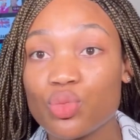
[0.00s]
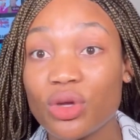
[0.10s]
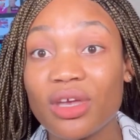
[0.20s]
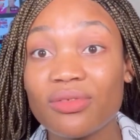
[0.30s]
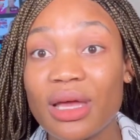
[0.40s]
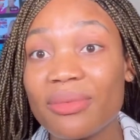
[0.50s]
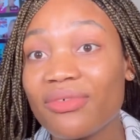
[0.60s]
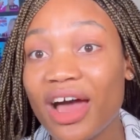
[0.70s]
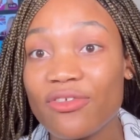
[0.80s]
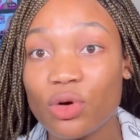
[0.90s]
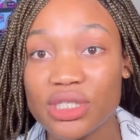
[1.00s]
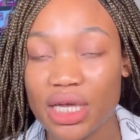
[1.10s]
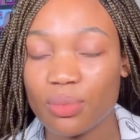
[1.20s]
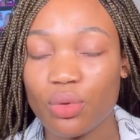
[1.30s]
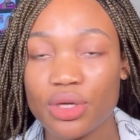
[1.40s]
We give them 5 or
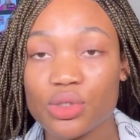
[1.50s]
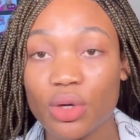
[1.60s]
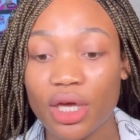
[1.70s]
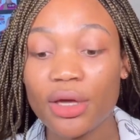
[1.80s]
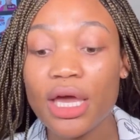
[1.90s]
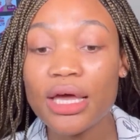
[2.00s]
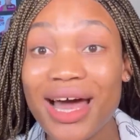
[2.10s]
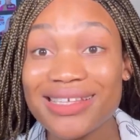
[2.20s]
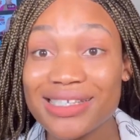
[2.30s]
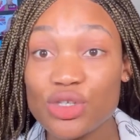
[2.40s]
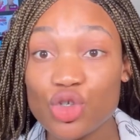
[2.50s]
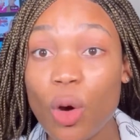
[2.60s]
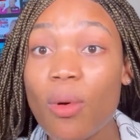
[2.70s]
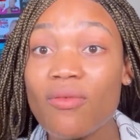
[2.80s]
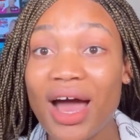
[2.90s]
10 points. Okay, that's the
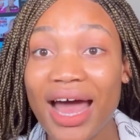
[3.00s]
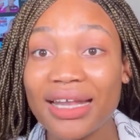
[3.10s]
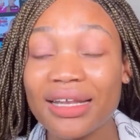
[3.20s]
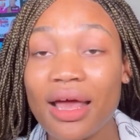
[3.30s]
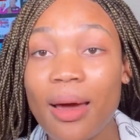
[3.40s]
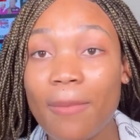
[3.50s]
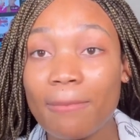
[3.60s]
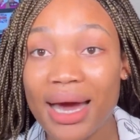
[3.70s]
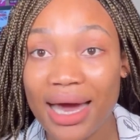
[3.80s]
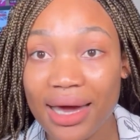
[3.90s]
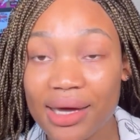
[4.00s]
job of ANMAC.